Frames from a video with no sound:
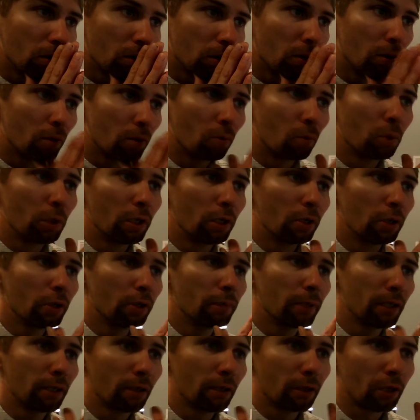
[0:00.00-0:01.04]
Will there be
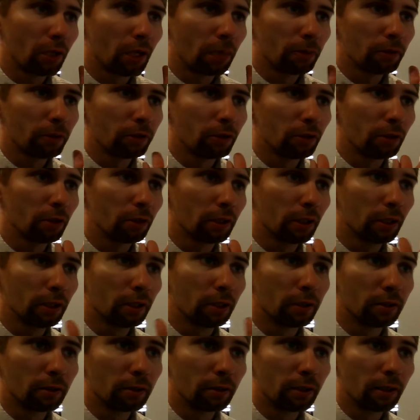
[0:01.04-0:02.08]
another opportunity to look at
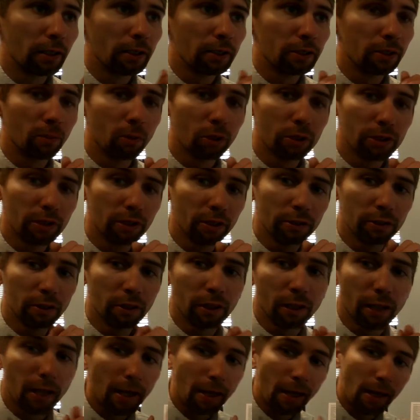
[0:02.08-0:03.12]
the layers in more detail?
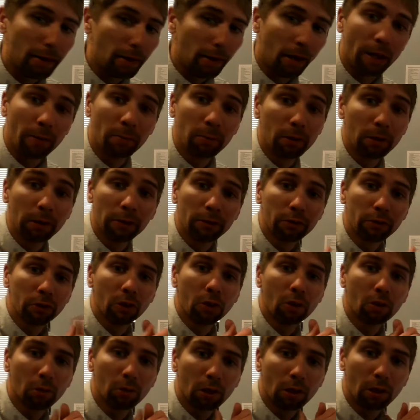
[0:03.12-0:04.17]
I believe
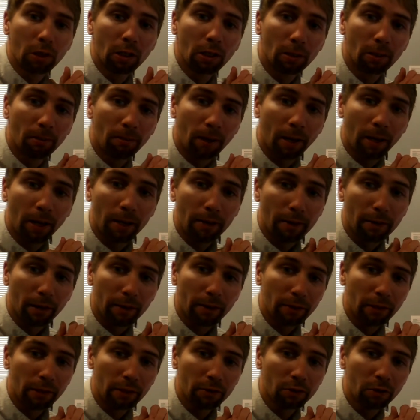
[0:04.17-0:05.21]
so. I
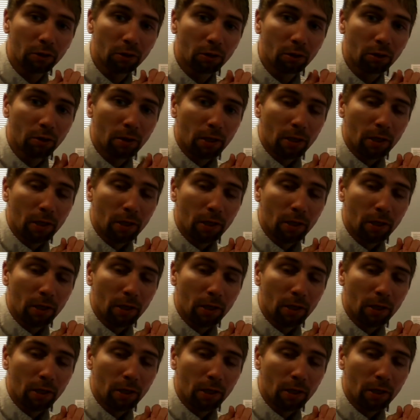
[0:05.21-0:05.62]
think so.